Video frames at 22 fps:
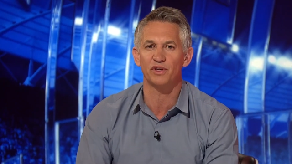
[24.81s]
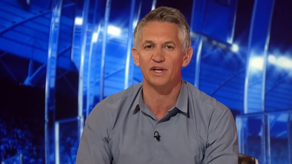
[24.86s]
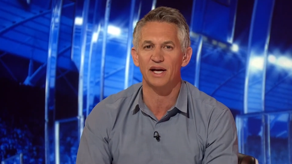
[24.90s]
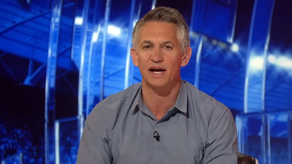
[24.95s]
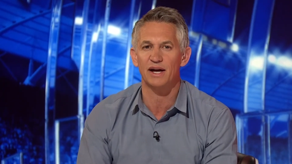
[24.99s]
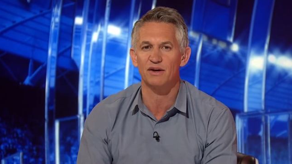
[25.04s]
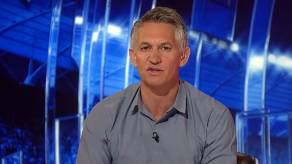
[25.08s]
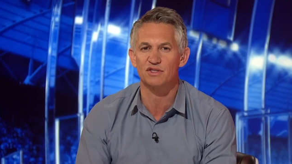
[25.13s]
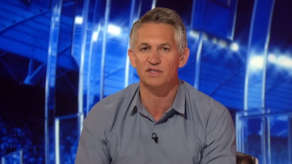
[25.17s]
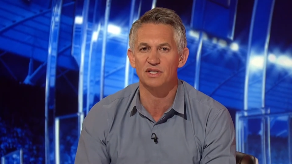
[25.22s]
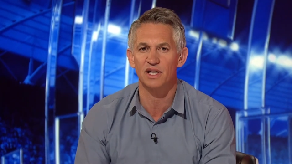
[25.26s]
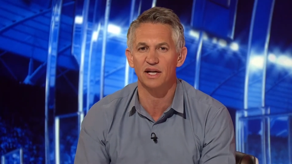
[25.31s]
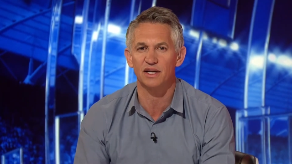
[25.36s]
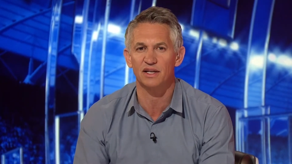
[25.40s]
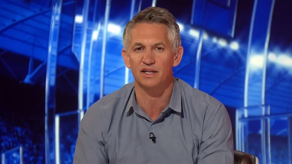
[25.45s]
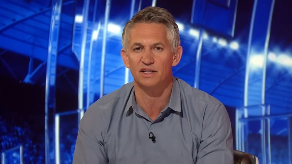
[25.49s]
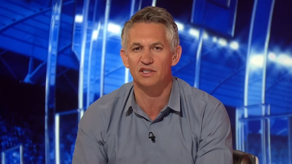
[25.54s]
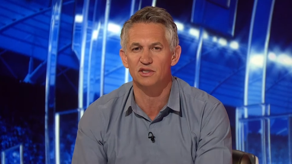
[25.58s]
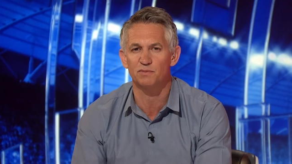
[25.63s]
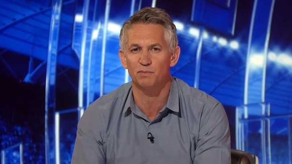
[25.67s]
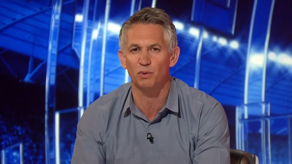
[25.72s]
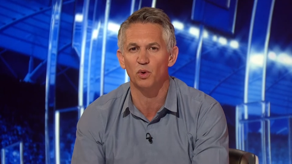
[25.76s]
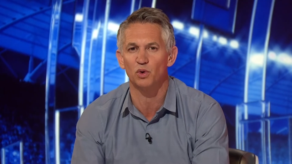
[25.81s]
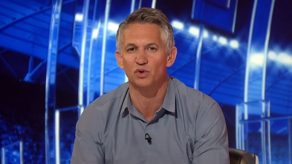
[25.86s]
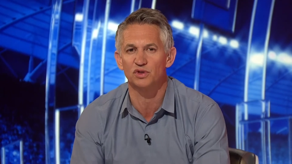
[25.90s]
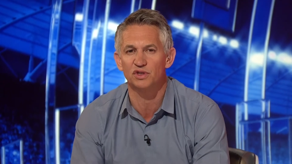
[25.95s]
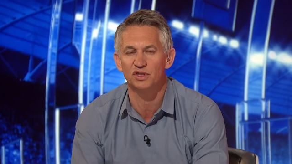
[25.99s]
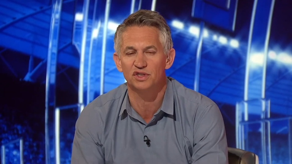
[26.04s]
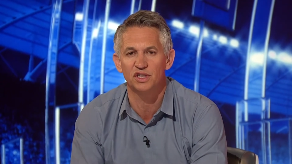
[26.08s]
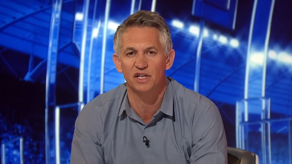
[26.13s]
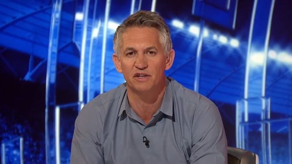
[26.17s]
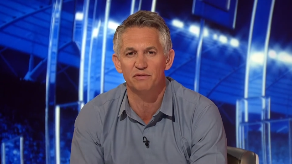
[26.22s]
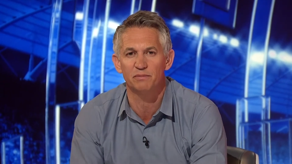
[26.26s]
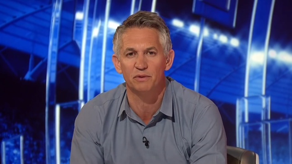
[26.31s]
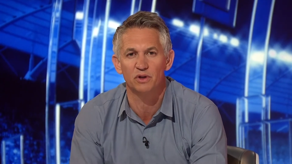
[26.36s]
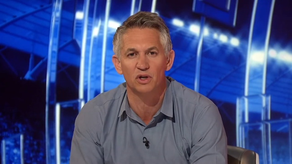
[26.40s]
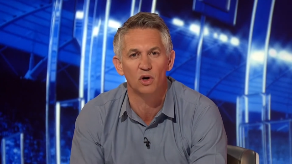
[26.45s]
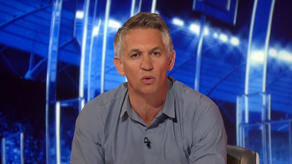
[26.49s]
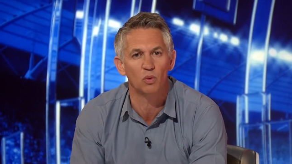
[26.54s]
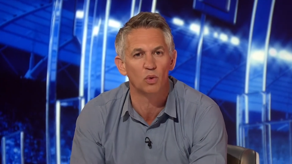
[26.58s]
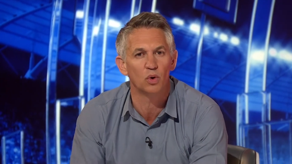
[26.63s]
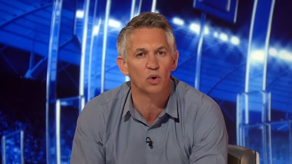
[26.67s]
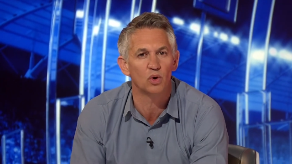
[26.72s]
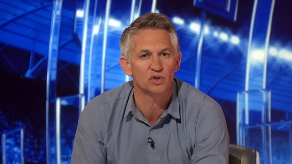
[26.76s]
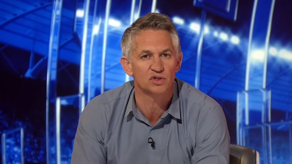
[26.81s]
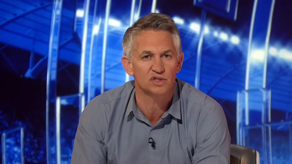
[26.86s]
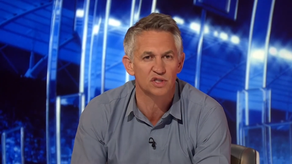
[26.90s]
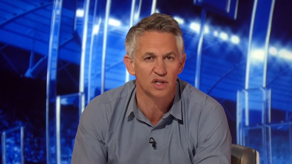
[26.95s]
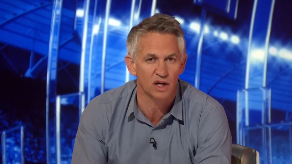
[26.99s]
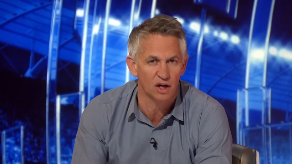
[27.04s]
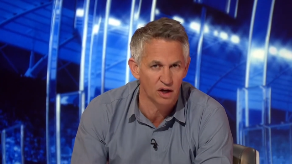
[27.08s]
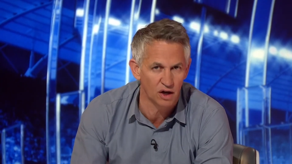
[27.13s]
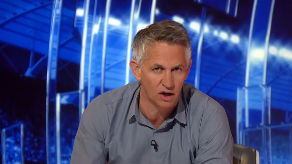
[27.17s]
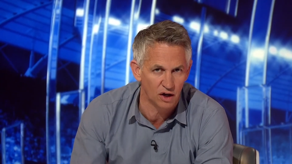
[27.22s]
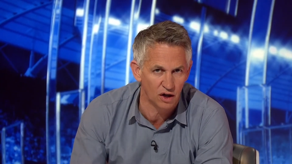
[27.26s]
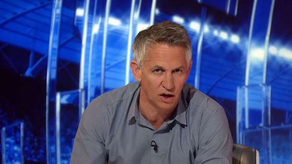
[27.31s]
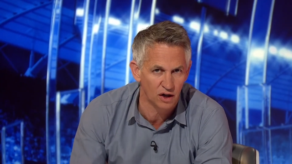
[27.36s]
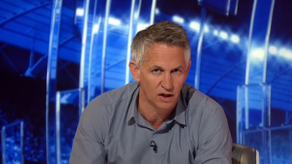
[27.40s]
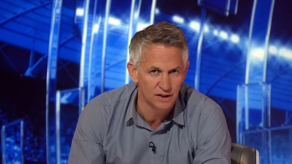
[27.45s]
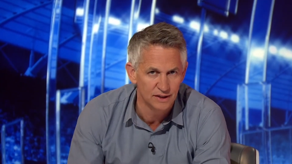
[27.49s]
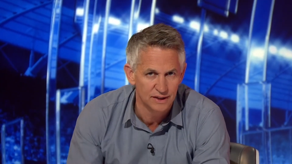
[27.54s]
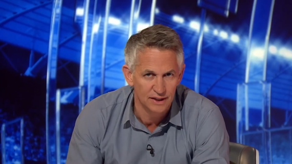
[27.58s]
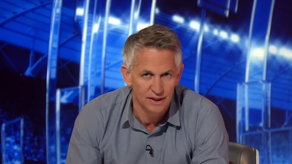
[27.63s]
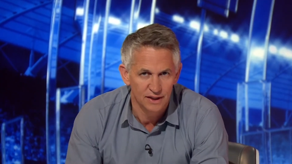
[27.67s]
the Outstanding Sports Achievement Awards are